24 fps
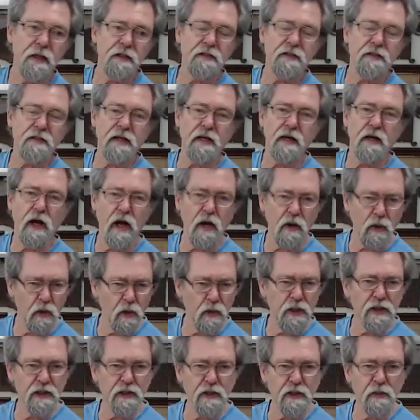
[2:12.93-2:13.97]
As I say, I'll
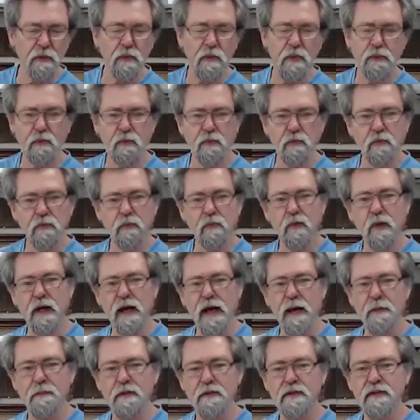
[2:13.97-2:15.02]
look into
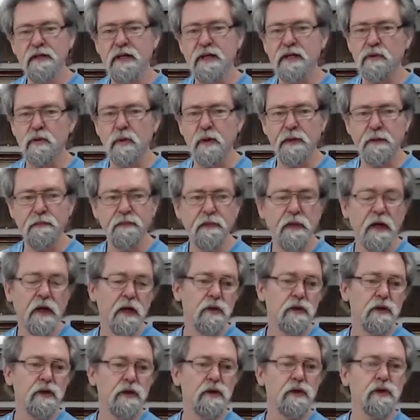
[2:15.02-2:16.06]
what happens next week.
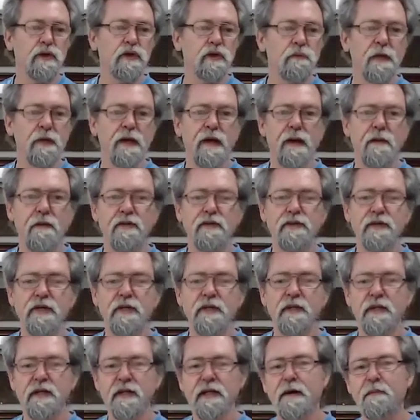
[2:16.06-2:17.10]
You should be able to
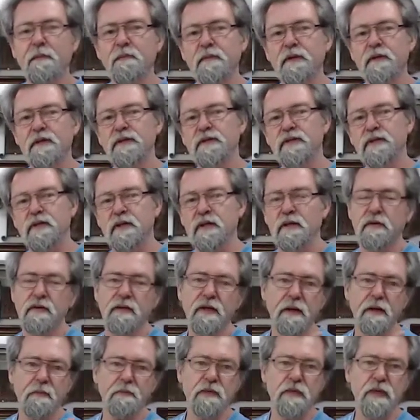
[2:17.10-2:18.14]
see the numbers
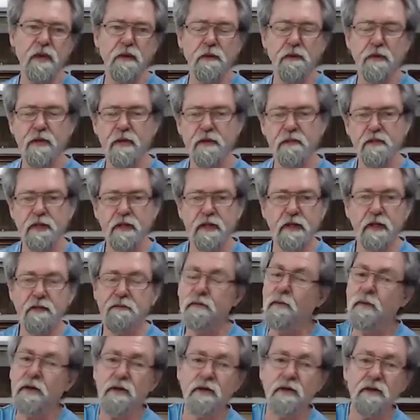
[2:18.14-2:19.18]
and thumbs up and everything.
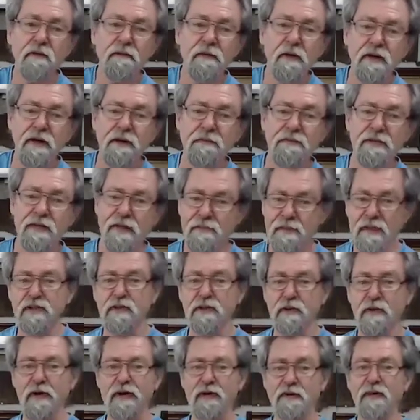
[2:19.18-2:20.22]
If you wanted to give me a thumbs up,
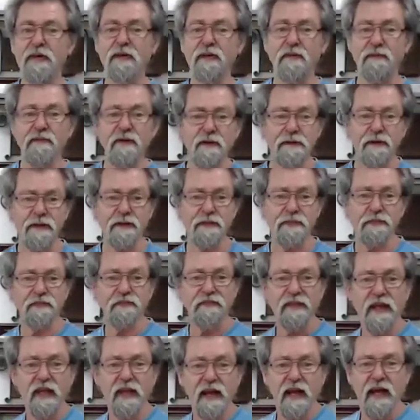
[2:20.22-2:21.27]
that's great. Thank you very much.
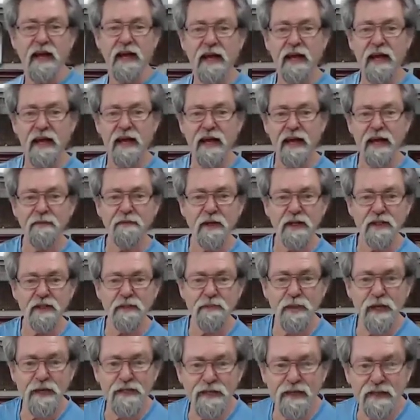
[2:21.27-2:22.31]
Uh, add
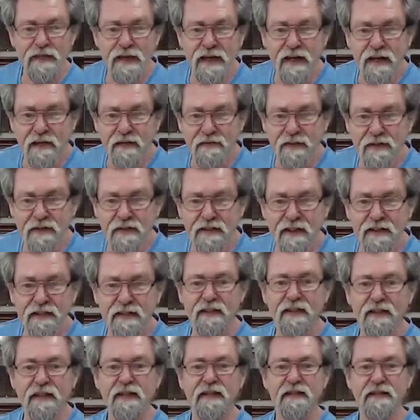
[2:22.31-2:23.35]
MySpace and Alta Vista
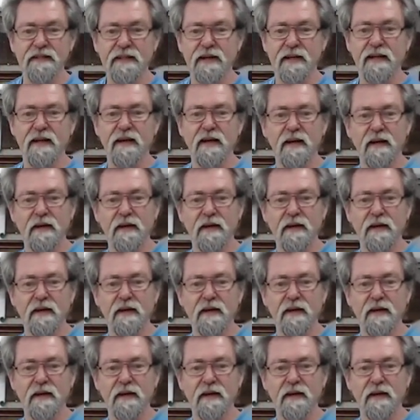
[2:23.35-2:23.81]
to the list.